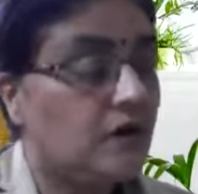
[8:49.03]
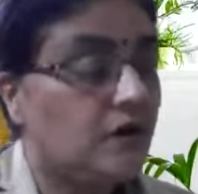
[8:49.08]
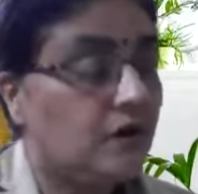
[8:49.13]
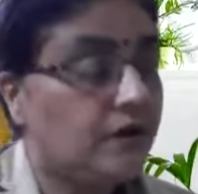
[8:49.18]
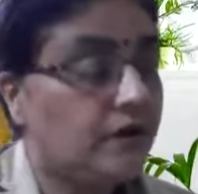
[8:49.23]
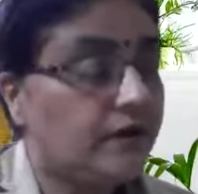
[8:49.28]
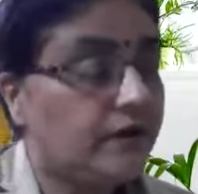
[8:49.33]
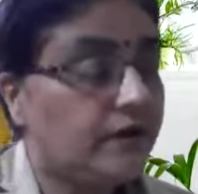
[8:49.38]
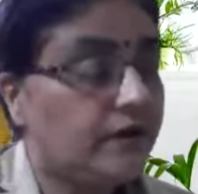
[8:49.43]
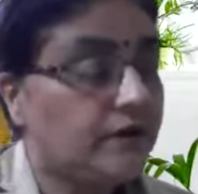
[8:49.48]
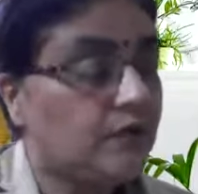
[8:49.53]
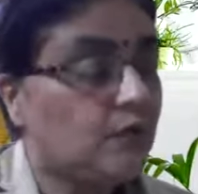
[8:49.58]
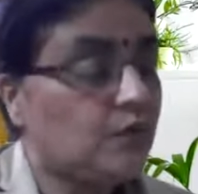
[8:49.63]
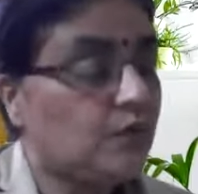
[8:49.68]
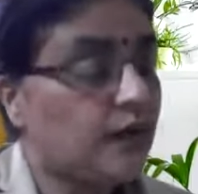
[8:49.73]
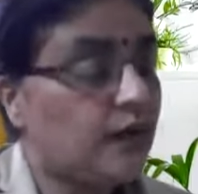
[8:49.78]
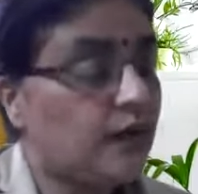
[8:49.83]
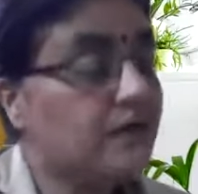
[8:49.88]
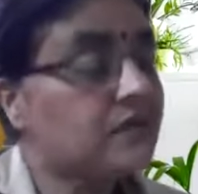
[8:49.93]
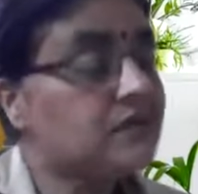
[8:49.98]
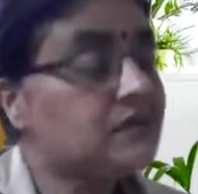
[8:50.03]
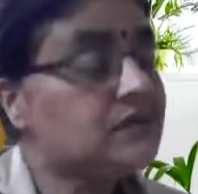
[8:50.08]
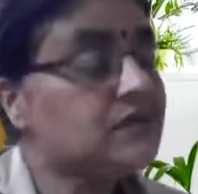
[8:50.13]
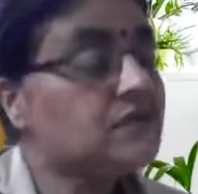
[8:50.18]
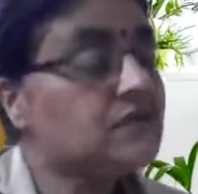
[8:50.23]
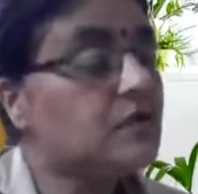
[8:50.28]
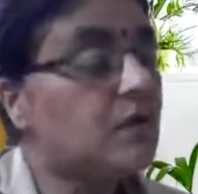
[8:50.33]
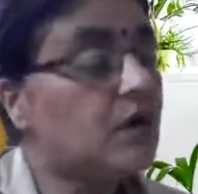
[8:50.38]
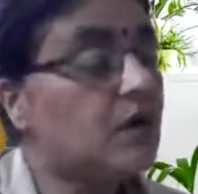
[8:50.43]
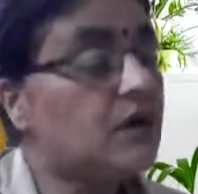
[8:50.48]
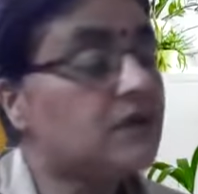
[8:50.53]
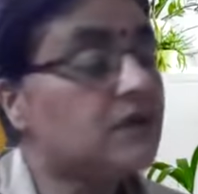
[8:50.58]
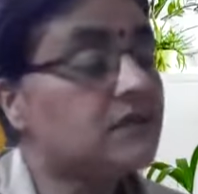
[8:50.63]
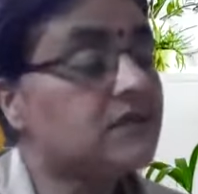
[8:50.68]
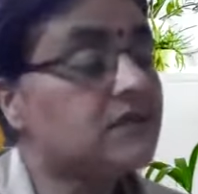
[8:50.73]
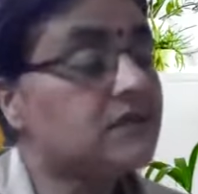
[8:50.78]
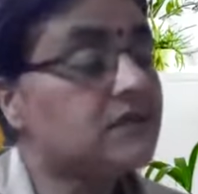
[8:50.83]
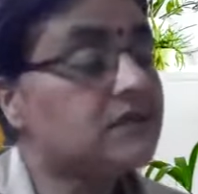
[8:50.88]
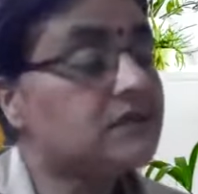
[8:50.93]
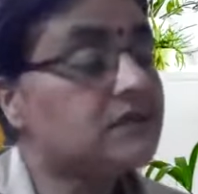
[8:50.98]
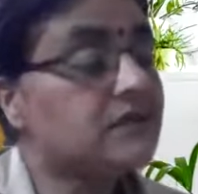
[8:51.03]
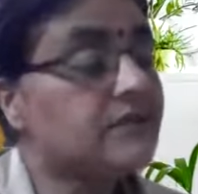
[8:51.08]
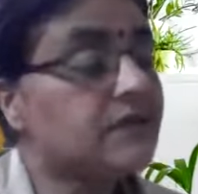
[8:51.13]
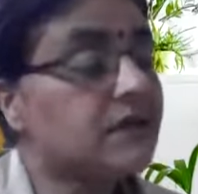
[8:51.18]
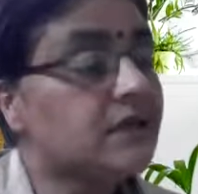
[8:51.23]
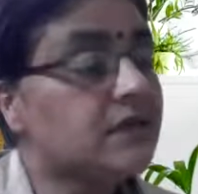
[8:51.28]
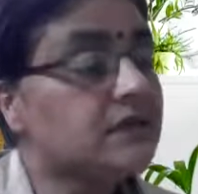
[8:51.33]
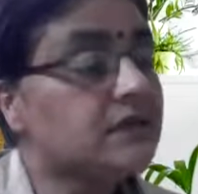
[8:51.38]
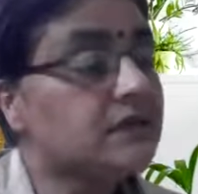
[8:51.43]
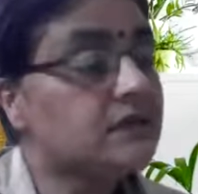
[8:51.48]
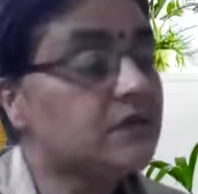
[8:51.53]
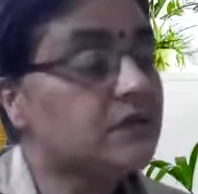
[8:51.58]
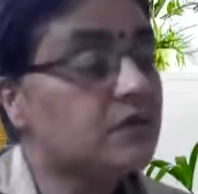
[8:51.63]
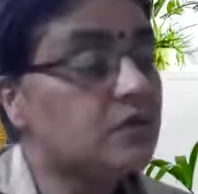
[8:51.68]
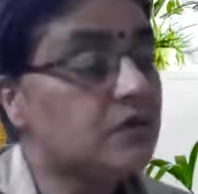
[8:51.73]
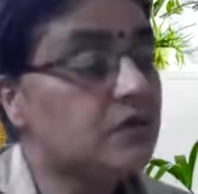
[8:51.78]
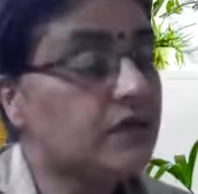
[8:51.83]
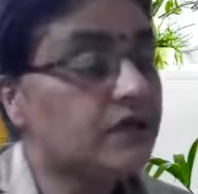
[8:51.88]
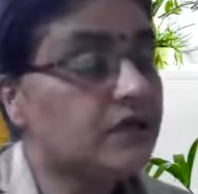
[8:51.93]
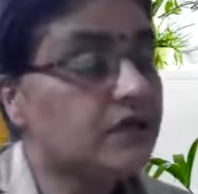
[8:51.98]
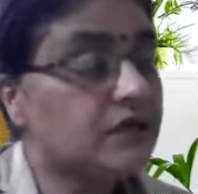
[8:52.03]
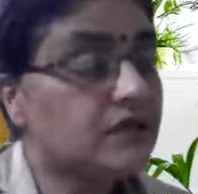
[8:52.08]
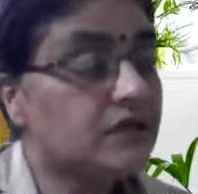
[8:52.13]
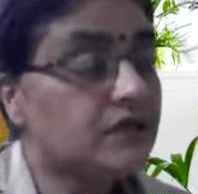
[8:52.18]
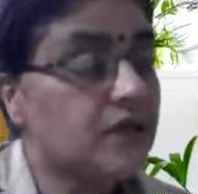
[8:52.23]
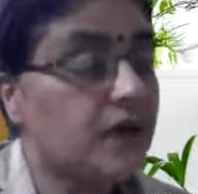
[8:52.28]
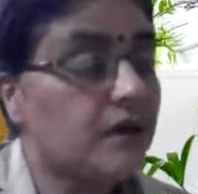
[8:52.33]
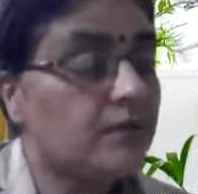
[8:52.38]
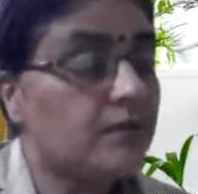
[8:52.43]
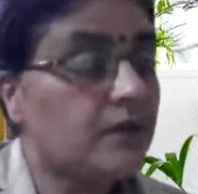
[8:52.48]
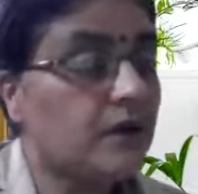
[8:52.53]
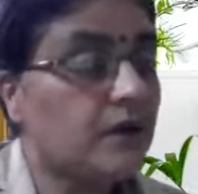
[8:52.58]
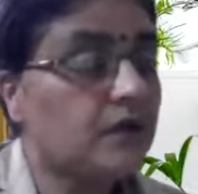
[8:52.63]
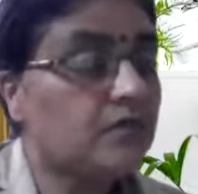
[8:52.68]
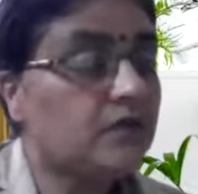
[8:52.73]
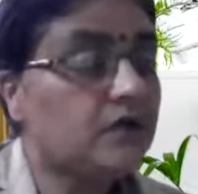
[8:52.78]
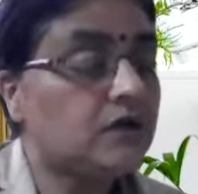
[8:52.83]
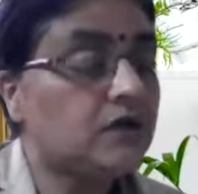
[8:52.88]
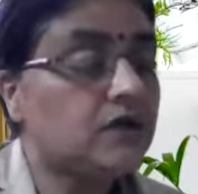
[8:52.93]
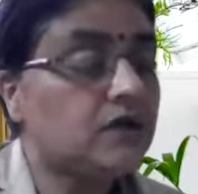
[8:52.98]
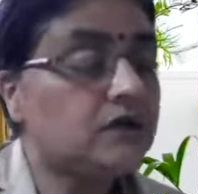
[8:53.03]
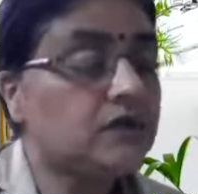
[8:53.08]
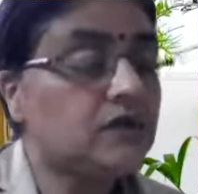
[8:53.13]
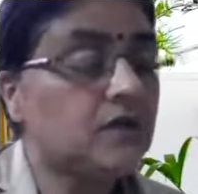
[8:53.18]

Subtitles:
All right. Why is it called systemic circulation and pulmonary?